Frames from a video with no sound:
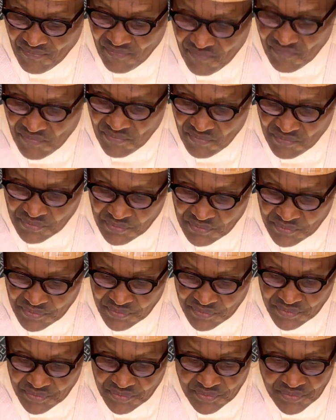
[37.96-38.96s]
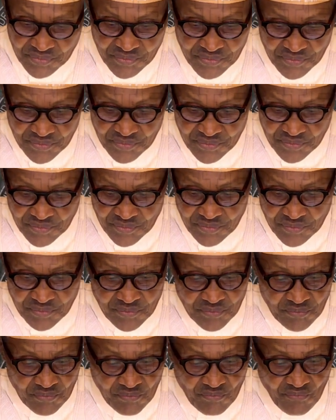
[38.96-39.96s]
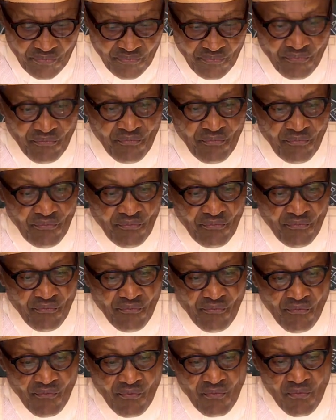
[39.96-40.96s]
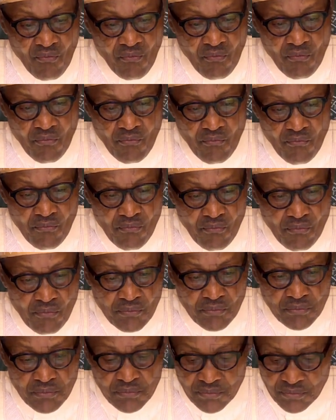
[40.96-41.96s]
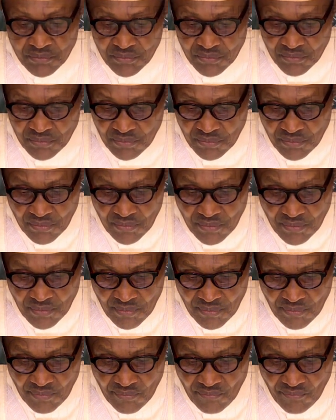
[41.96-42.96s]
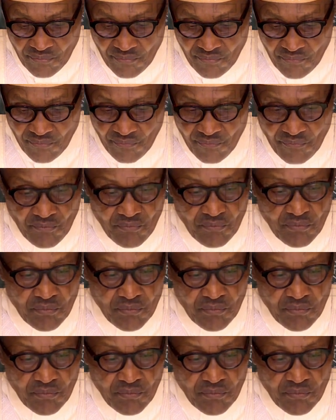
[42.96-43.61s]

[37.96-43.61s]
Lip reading: (no one is talking)